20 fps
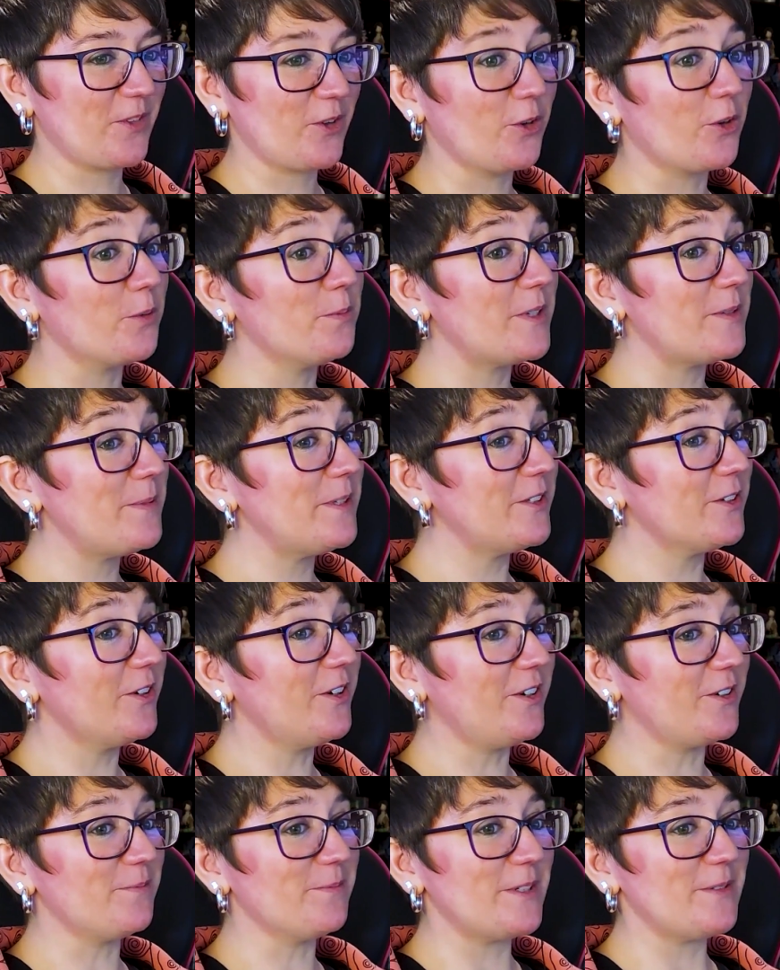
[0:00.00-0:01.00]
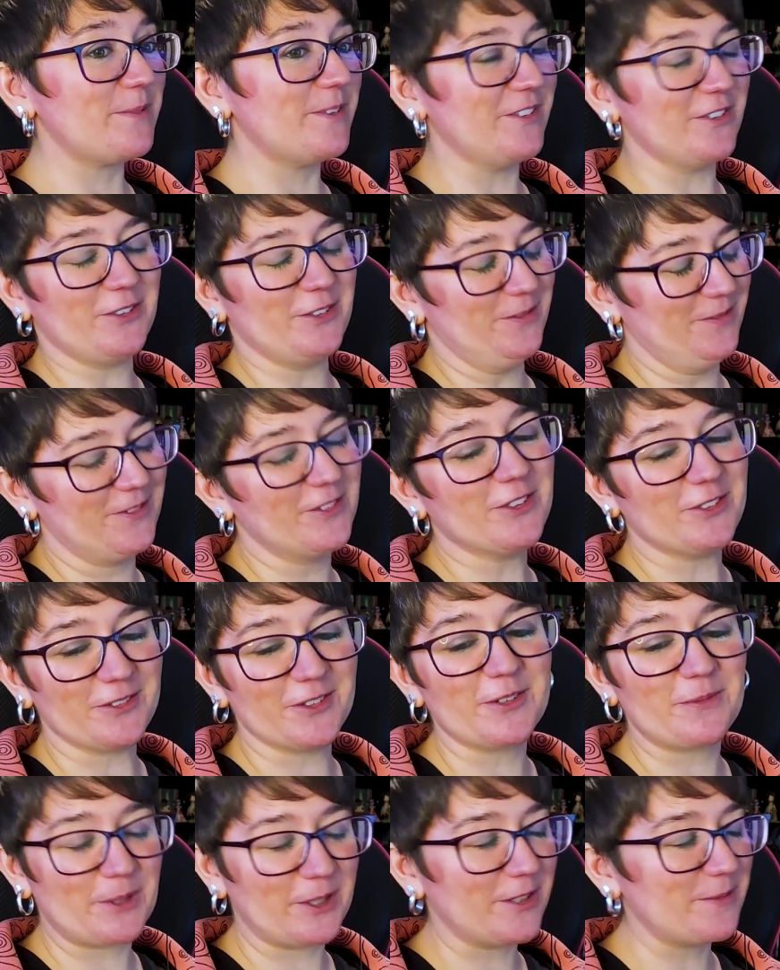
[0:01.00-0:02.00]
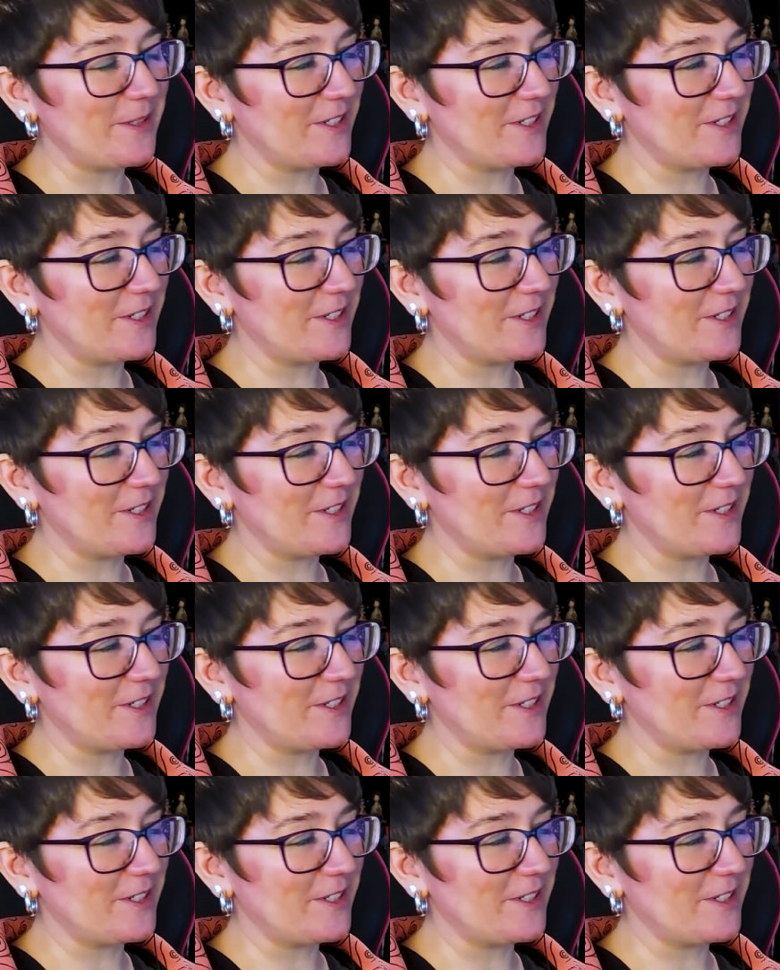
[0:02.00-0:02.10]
Or maybe not. Maybe no, they're probably